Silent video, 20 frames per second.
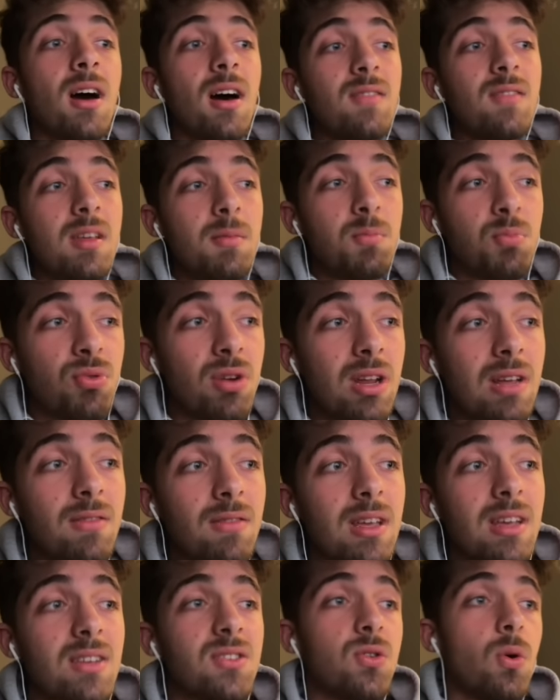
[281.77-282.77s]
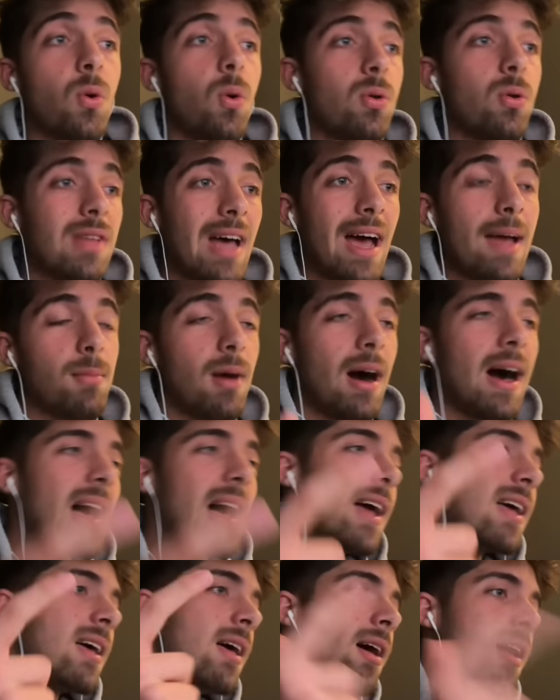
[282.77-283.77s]
of the previous all-time
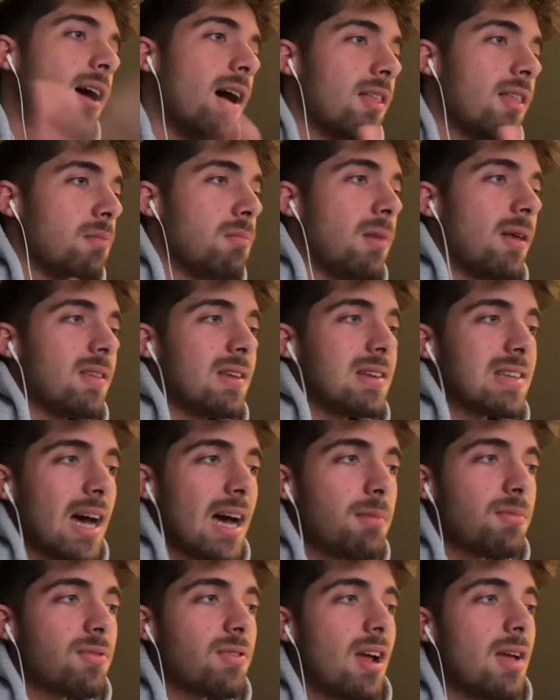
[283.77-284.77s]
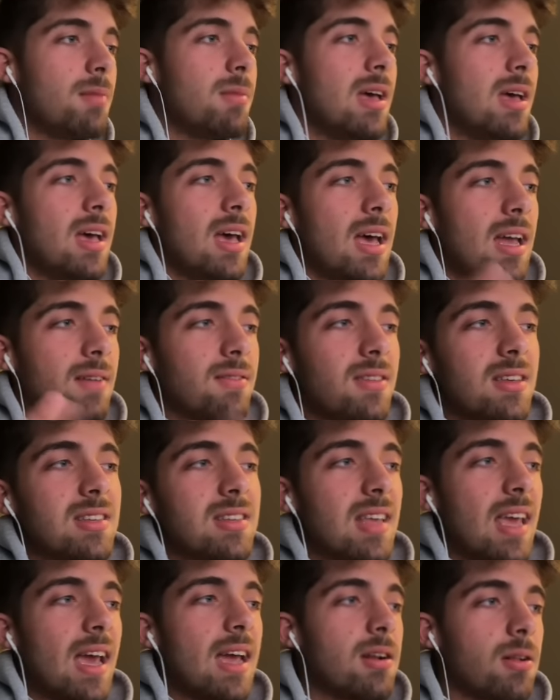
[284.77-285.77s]
high on the monthly time frame. And if this
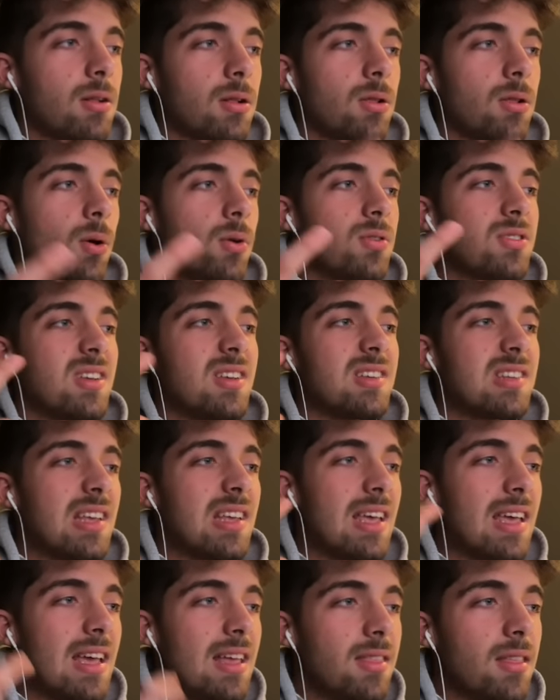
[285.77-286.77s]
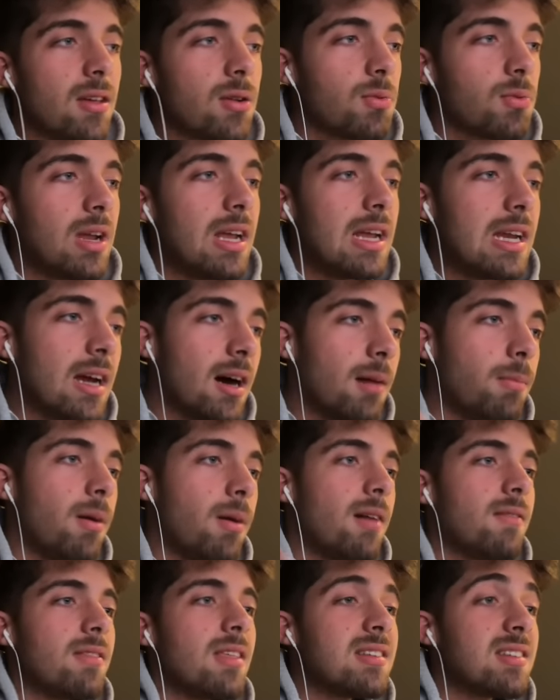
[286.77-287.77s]
candle closes in the green
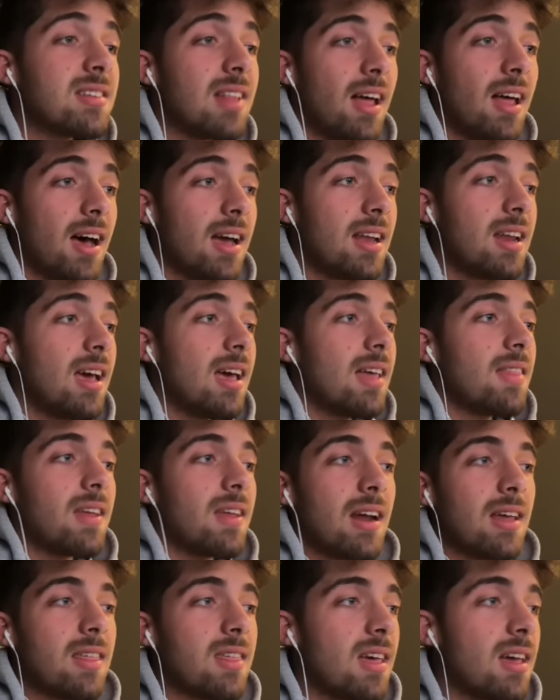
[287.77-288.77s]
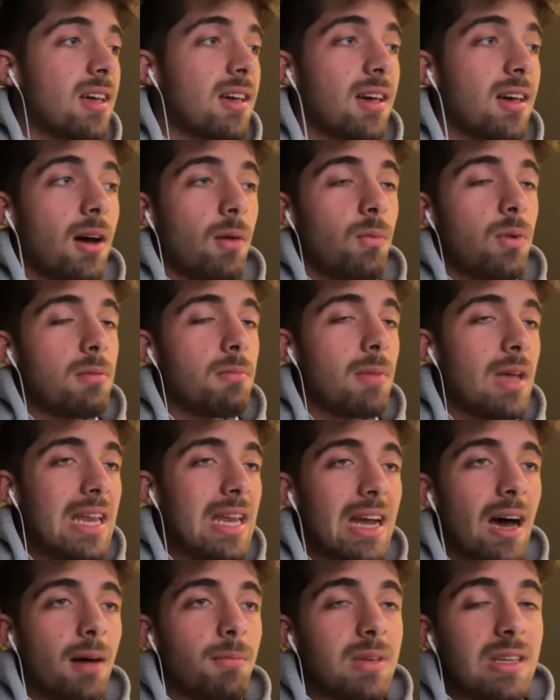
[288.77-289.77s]
above this line, then I think we may
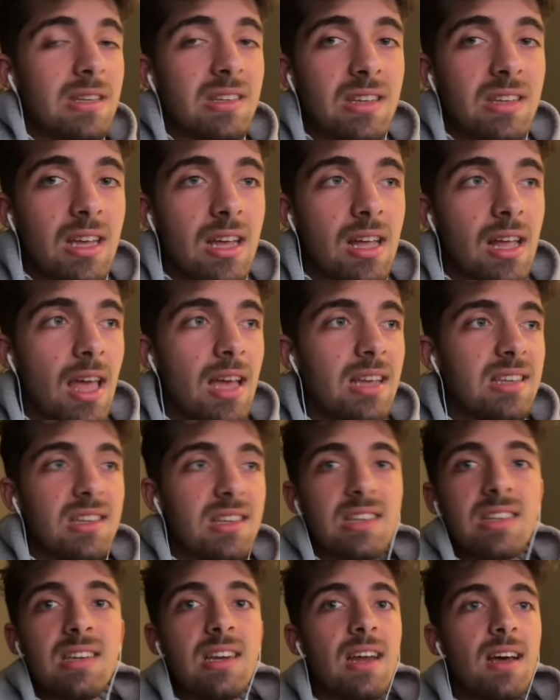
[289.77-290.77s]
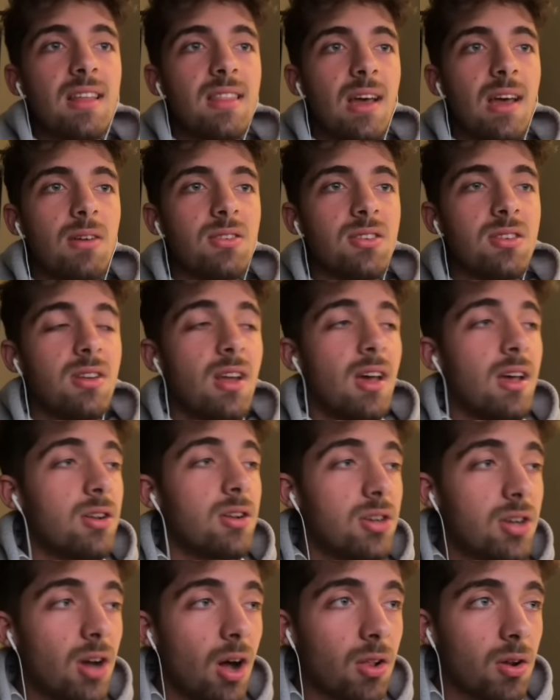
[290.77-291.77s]
not be seeing a $69,000
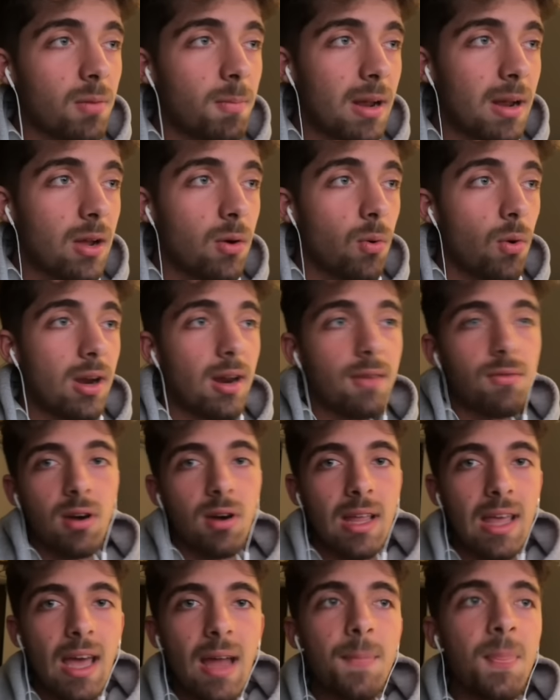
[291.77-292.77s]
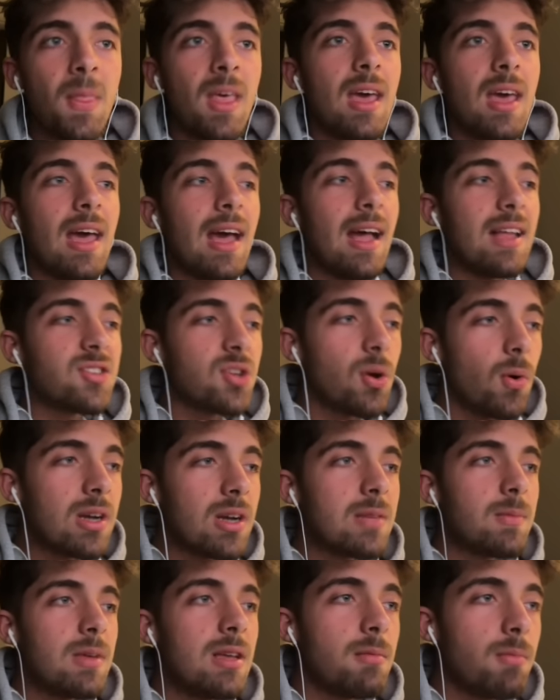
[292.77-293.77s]
Bitcoin ever again. It's going
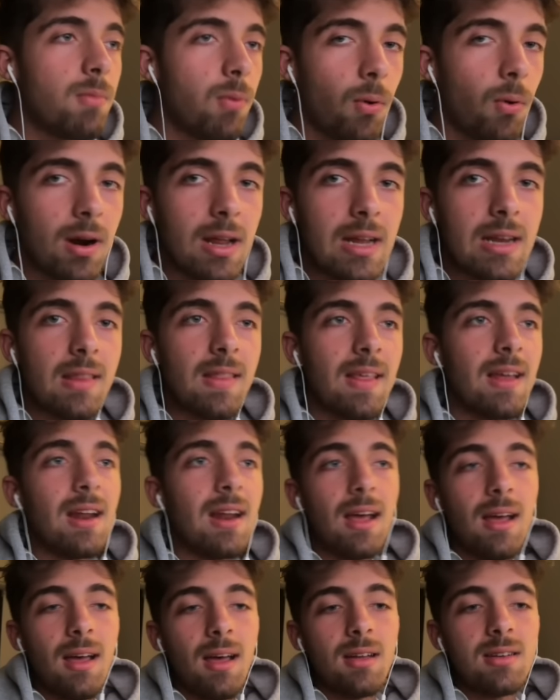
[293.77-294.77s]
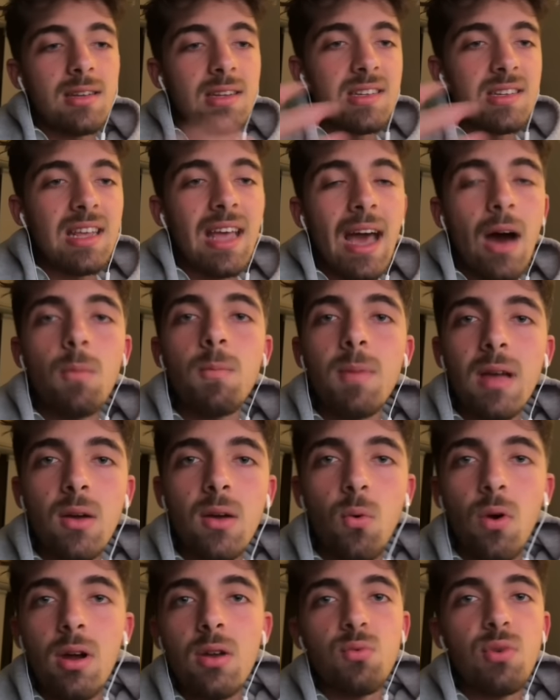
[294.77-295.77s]
to be important that, to see how
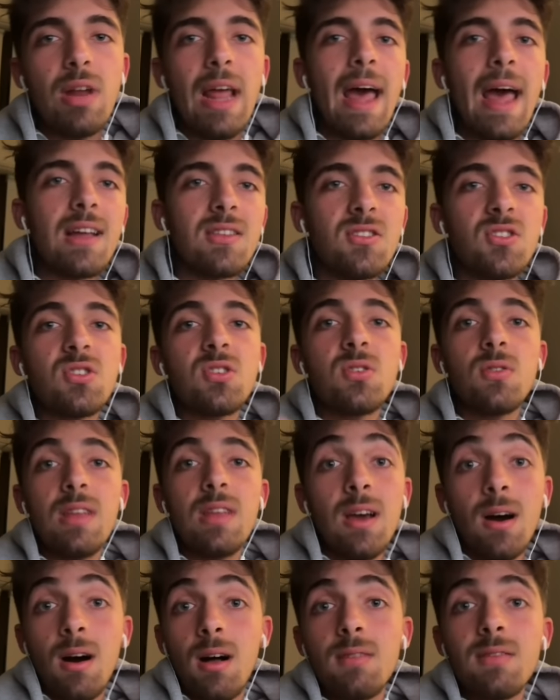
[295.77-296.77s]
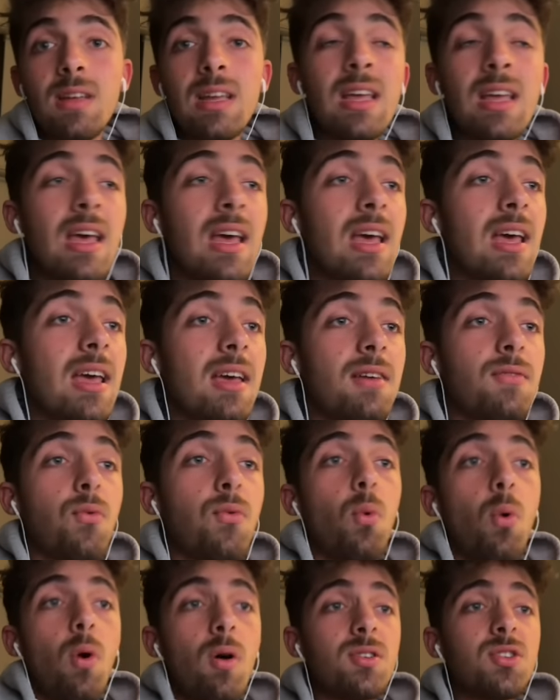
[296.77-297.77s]
Bitcoin reacts to the halving. If
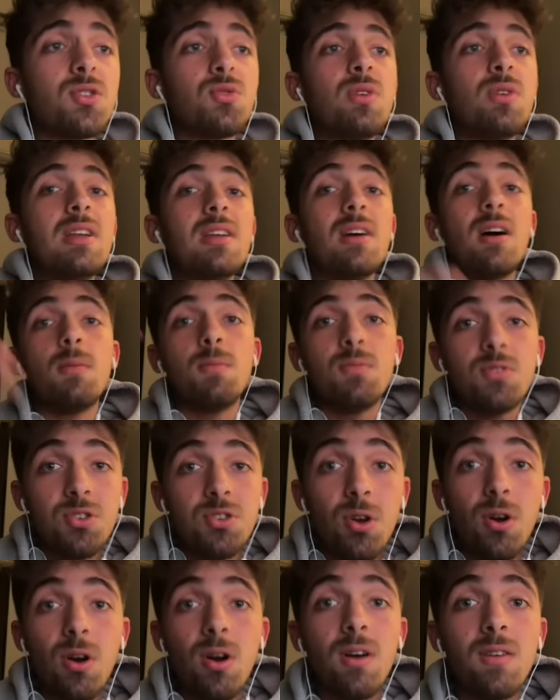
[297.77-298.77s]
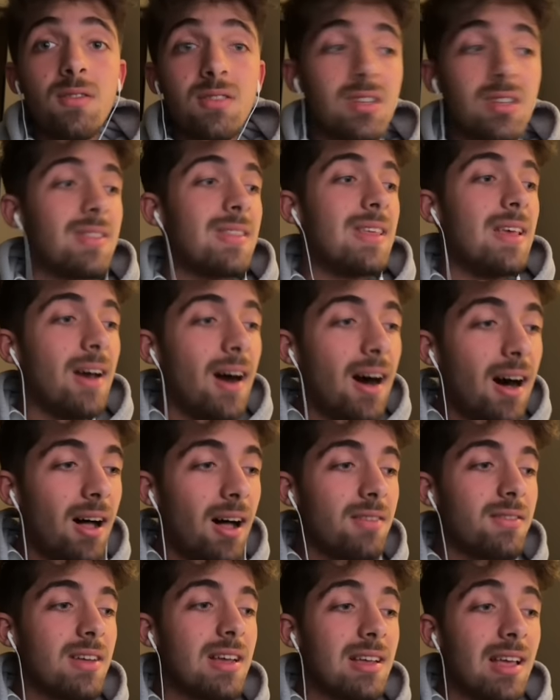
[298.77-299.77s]
Wall Street observes the
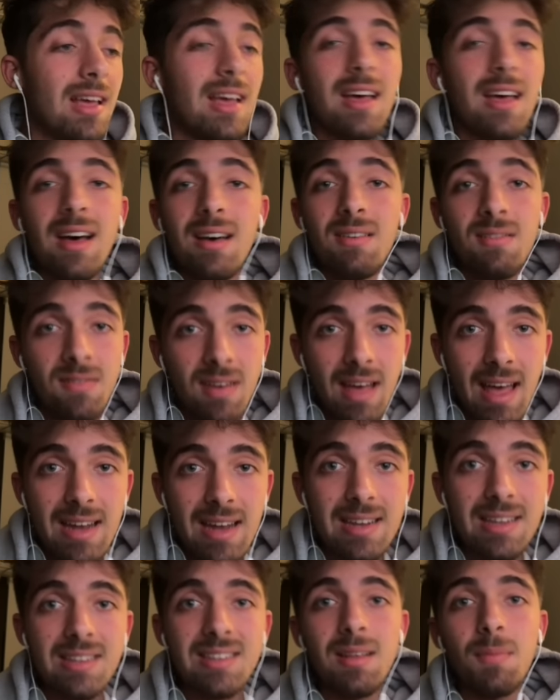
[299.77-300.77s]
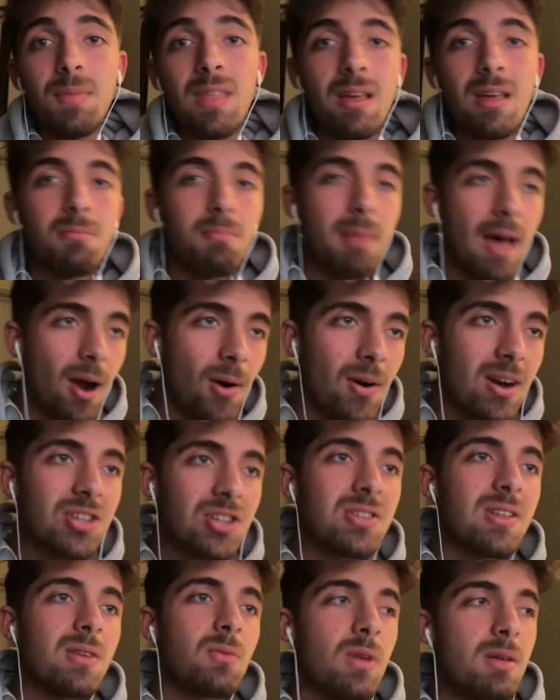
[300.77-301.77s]
halving event as something
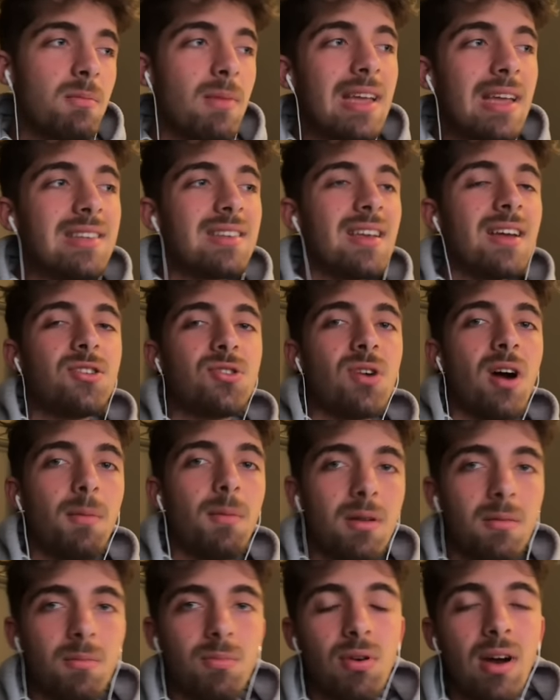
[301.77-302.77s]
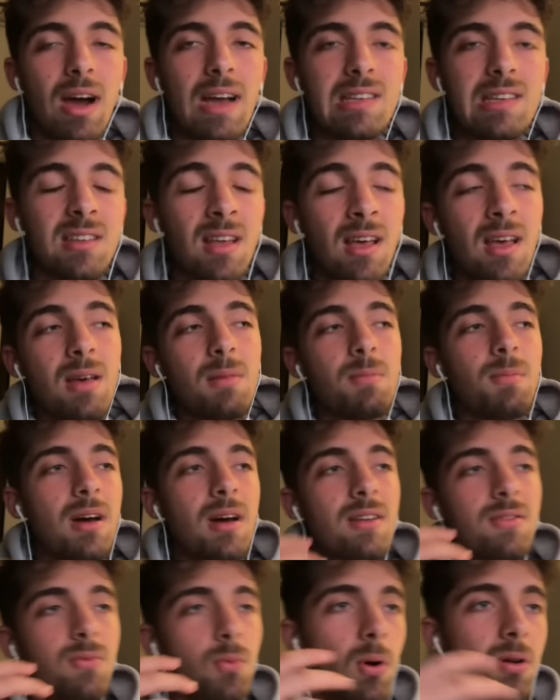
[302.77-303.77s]
bearish, then we may see a drop in price.
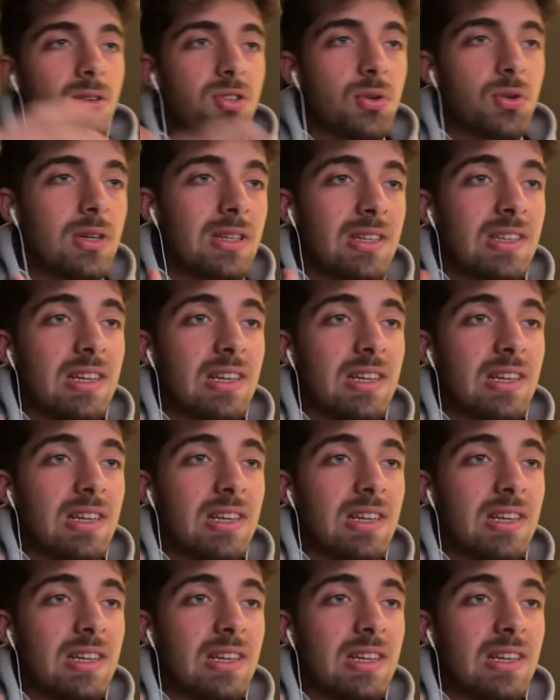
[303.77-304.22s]
But if Wall Street